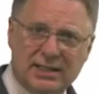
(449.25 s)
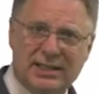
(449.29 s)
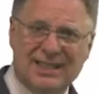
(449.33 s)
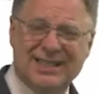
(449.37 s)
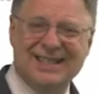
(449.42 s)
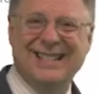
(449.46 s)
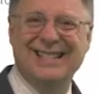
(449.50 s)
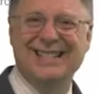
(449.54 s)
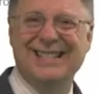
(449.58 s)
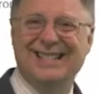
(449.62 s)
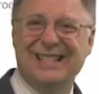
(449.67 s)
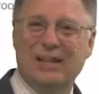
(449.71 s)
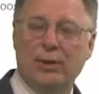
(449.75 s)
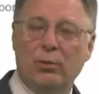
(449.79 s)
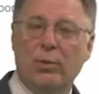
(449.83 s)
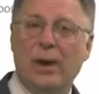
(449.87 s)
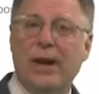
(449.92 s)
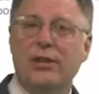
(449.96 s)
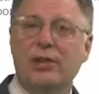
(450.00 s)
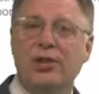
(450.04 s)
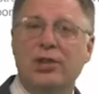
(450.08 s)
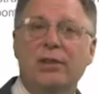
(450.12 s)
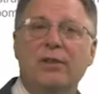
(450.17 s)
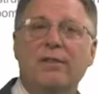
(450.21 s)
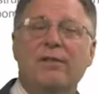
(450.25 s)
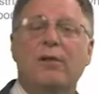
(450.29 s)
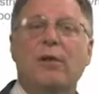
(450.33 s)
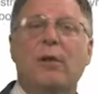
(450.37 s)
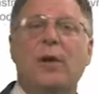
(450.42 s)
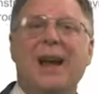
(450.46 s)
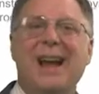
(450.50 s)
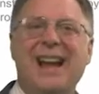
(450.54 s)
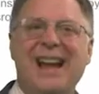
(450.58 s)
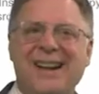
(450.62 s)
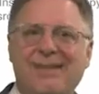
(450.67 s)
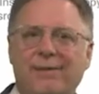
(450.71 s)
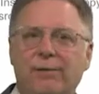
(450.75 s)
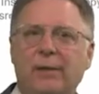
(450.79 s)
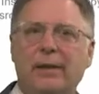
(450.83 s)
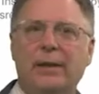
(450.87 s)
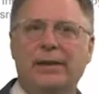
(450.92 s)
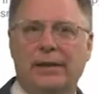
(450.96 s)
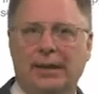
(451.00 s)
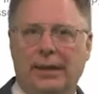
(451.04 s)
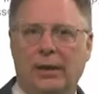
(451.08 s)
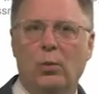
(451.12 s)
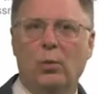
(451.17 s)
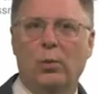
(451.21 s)
consideration for
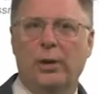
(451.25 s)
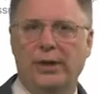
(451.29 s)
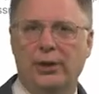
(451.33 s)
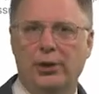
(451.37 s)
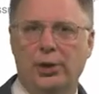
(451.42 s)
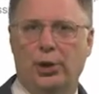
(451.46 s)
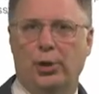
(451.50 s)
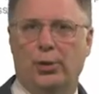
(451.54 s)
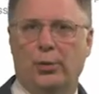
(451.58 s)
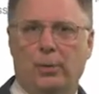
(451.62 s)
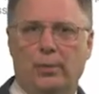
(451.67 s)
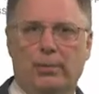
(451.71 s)
everything we do.